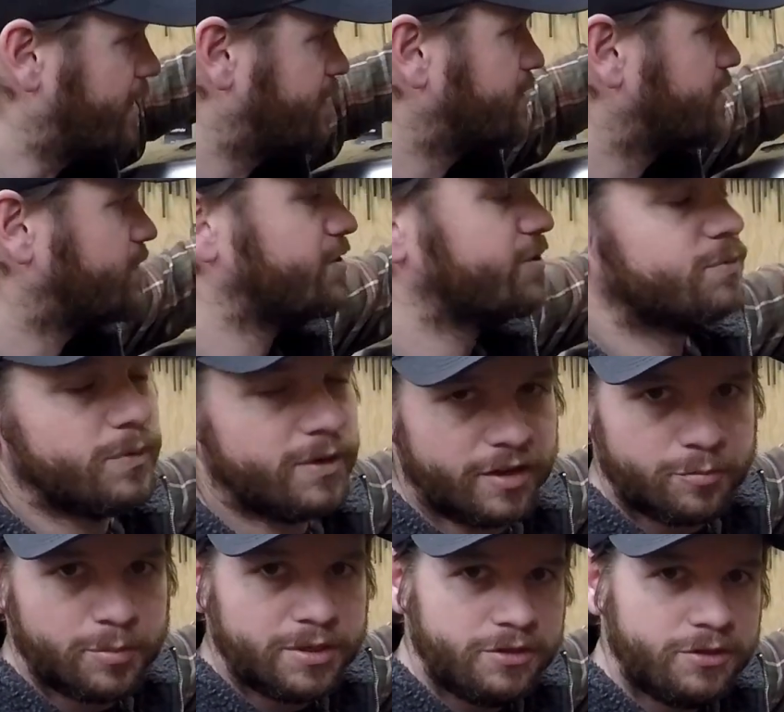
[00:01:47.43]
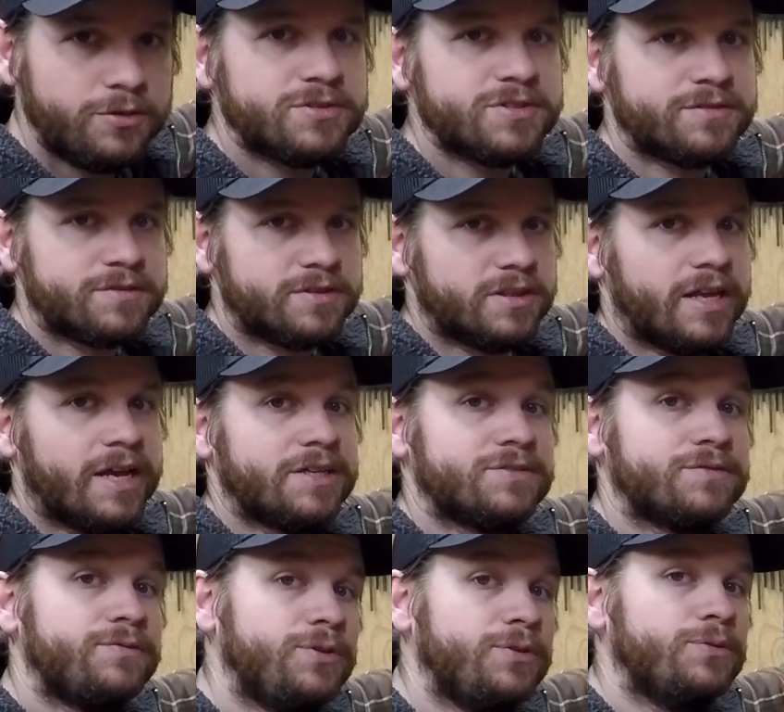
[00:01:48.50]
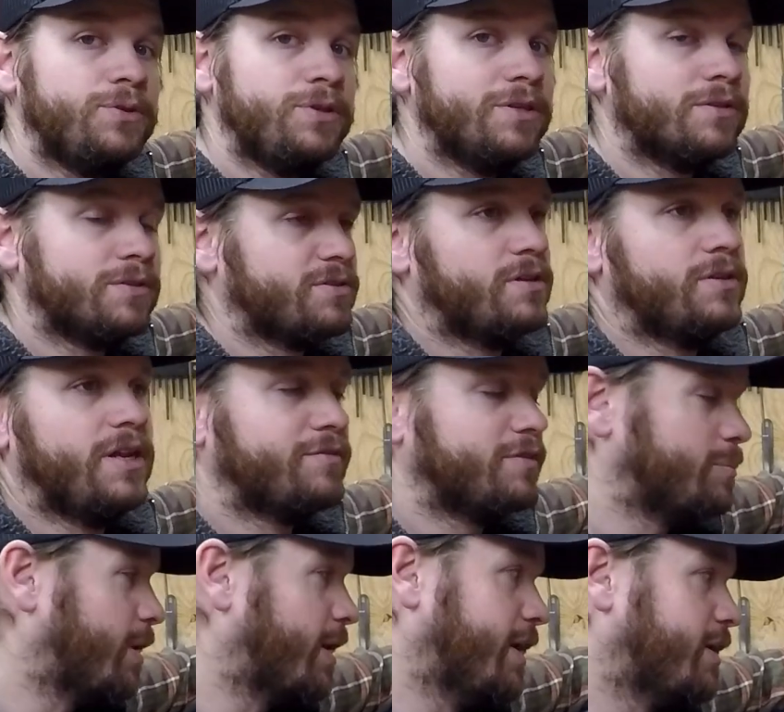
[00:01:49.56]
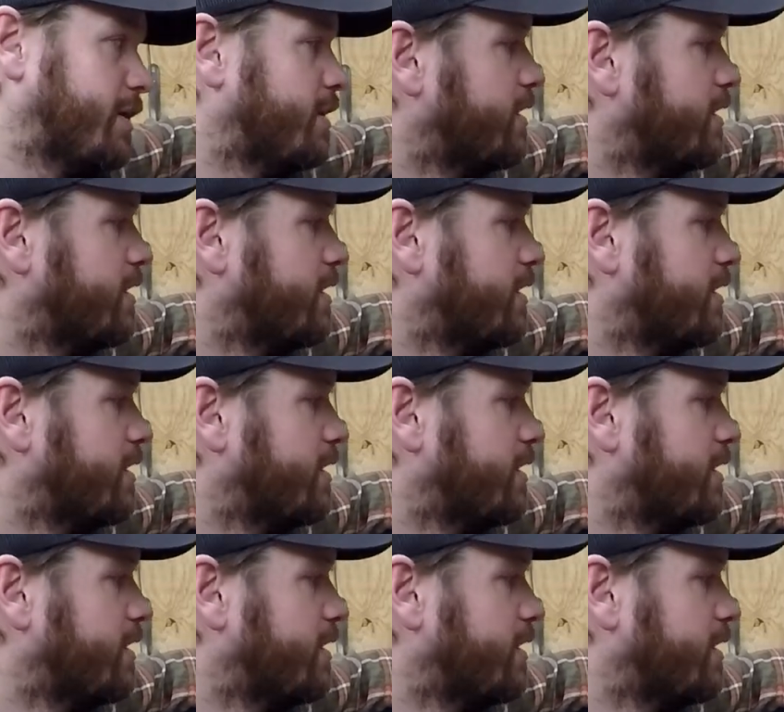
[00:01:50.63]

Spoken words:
This is just what I've been using for the last few years on every bike.